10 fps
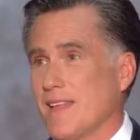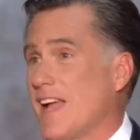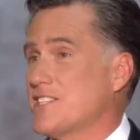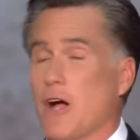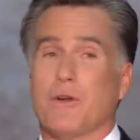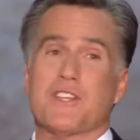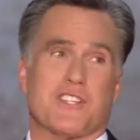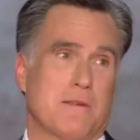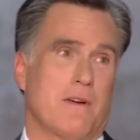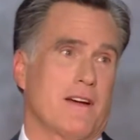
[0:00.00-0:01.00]
That's how it is
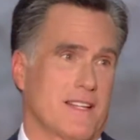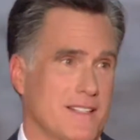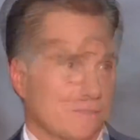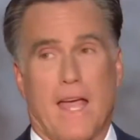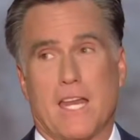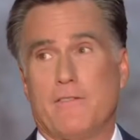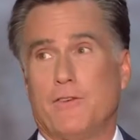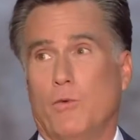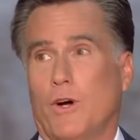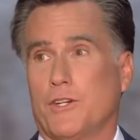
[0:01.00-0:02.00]
in America. And if
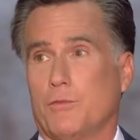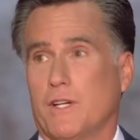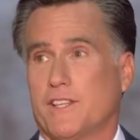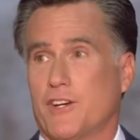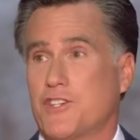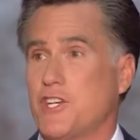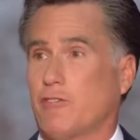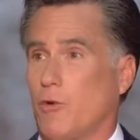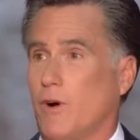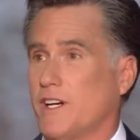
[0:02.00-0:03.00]
you wondered what their
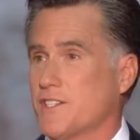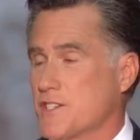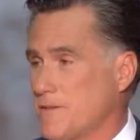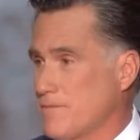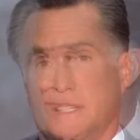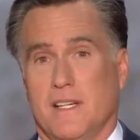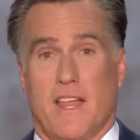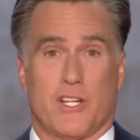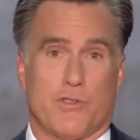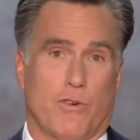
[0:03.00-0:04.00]
secret was,
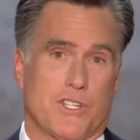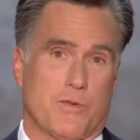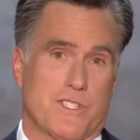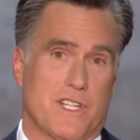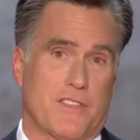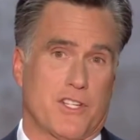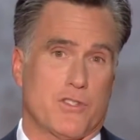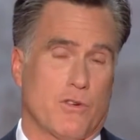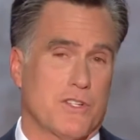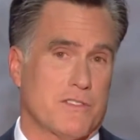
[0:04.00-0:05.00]
that choice was not the
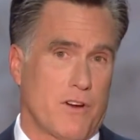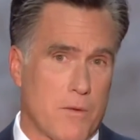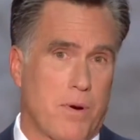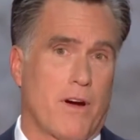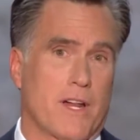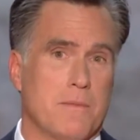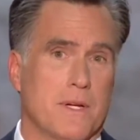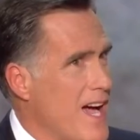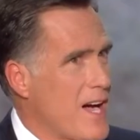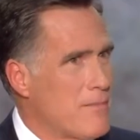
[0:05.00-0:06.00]
choice of our party.
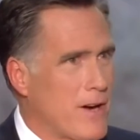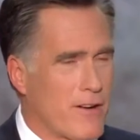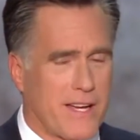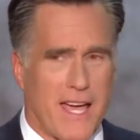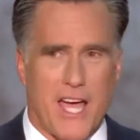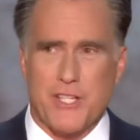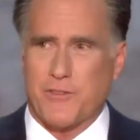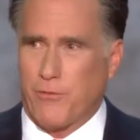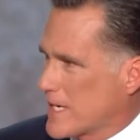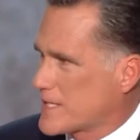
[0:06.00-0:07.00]
America has
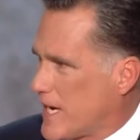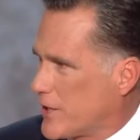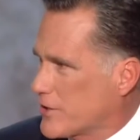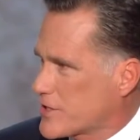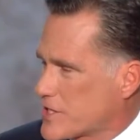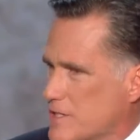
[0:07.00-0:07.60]
some dictators.